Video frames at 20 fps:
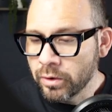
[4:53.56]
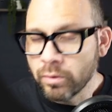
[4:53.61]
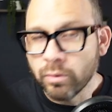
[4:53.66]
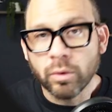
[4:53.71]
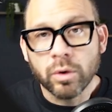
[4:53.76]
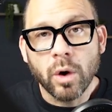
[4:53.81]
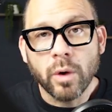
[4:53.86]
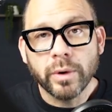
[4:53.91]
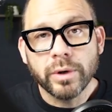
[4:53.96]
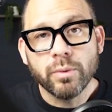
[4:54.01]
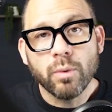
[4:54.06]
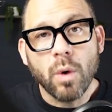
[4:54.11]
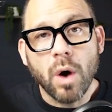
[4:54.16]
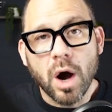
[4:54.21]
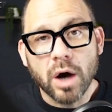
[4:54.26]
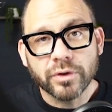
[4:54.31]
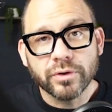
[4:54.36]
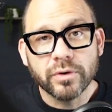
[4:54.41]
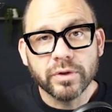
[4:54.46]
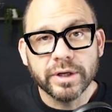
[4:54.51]
We'll go ahead and
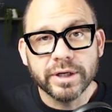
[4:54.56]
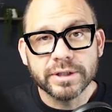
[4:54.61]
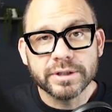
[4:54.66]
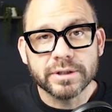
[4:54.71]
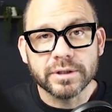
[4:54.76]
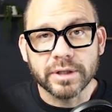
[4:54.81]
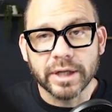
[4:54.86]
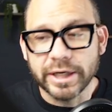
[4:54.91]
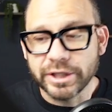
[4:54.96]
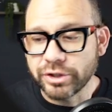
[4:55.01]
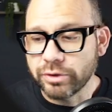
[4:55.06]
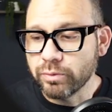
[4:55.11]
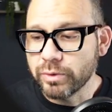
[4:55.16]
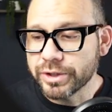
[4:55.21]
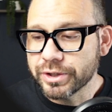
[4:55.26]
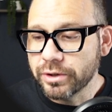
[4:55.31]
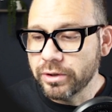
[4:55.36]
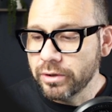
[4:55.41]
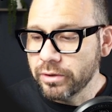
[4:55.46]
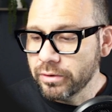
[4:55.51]
walk through the installation
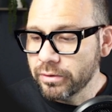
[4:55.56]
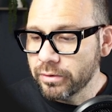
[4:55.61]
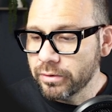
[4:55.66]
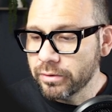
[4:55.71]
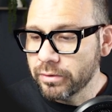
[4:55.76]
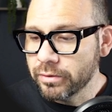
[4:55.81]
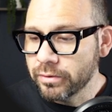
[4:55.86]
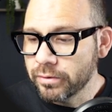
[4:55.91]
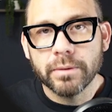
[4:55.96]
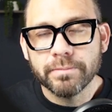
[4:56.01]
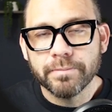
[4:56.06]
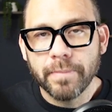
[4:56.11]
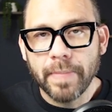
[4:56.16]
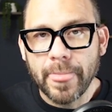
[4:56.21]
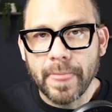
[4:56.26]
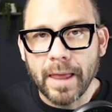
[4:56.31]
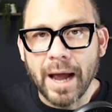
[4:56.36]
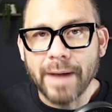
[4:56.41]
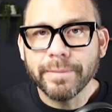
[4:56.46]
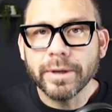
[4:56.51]
wizard.
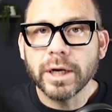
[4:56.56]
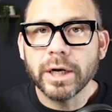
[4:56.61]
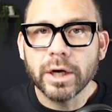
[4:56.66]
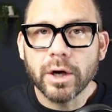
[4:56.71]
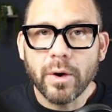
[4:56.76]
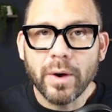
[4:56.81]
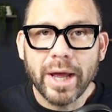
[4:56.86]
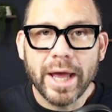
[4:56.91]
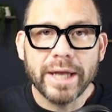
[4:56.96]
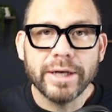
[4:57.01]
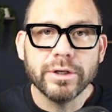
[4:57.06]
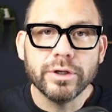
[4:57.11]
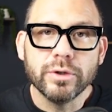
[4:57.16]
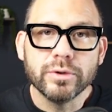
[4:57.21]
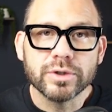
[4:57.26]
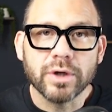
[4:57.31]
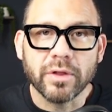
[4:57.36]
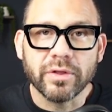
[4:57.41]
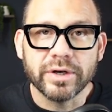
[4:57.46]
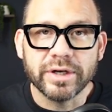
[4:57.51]
I'm going to go ahead and
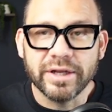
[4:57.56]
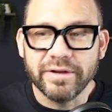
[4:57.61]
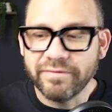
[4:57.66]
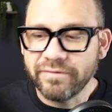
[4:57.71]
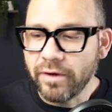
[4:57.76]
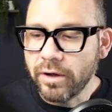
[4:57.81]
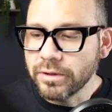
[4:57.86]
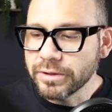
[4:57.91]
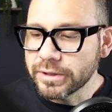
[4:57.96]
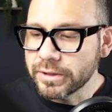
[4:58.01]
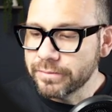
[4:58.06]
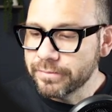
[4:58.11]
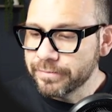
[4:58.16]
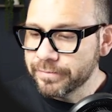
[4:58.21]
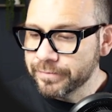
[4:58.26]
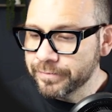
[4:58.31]
use all the defaults.